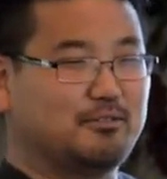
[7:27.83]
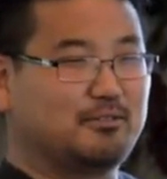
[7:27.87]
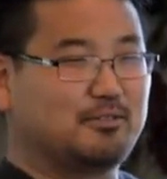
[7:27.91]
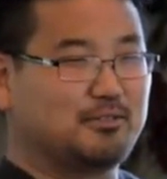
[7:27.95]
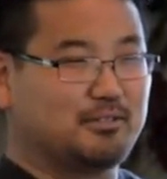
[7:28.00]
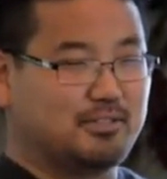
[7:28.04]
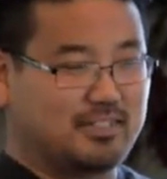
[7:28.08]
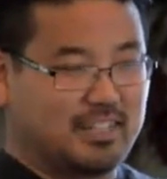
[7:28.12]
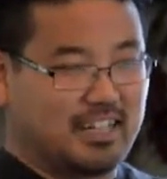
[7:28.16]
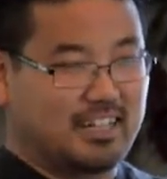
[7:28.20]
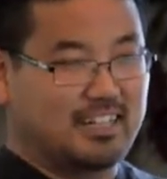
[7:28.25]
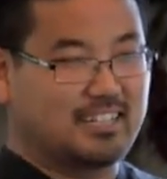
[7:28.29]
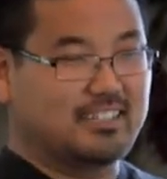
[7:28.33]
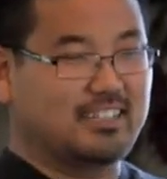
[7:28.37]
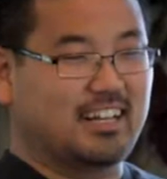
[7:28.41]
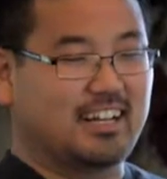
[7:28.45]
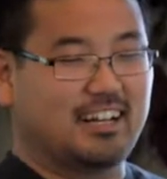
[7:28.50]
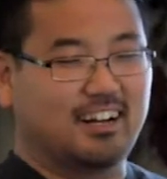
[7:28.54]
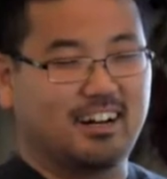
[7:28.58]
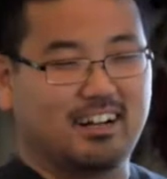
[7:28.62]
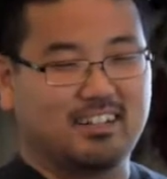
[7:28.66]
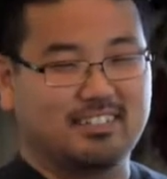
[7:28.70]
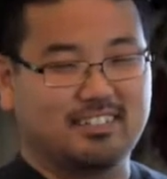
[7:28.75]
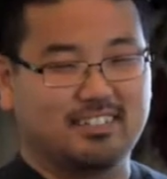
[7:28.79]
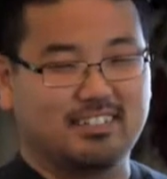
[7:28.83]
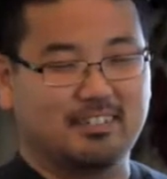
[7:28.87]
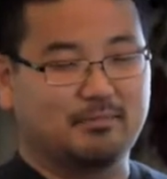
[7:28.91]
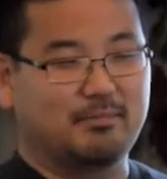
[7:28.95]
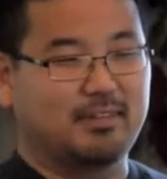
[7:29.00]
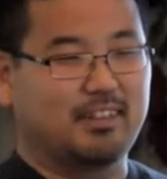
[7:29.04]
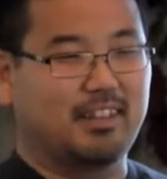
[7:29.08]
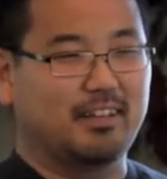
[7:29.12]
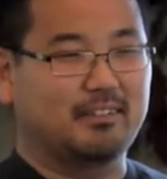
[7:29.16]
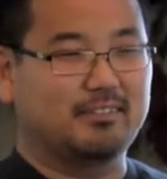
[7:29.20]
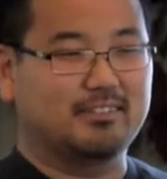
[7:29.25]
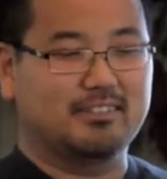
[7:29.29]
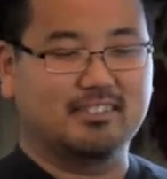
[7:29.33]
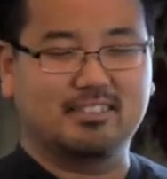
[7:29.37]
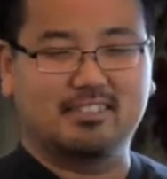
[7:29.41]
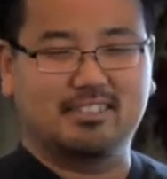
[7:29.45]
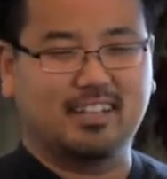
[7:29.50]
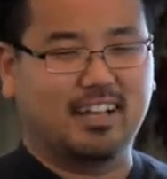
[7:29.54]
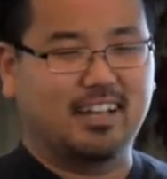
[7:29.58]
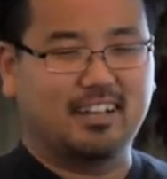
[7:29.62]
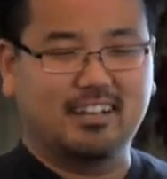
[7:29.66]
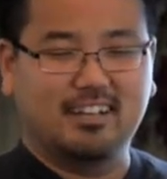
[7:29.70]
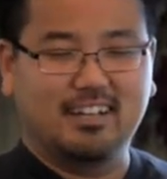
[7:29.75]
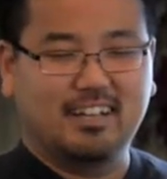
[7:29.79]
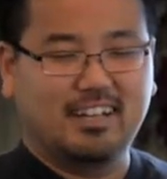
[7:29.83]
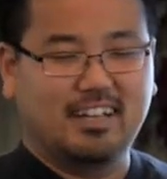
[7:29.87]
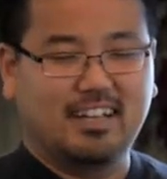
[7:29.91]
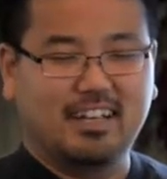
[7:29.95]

studies psychology, but they just say,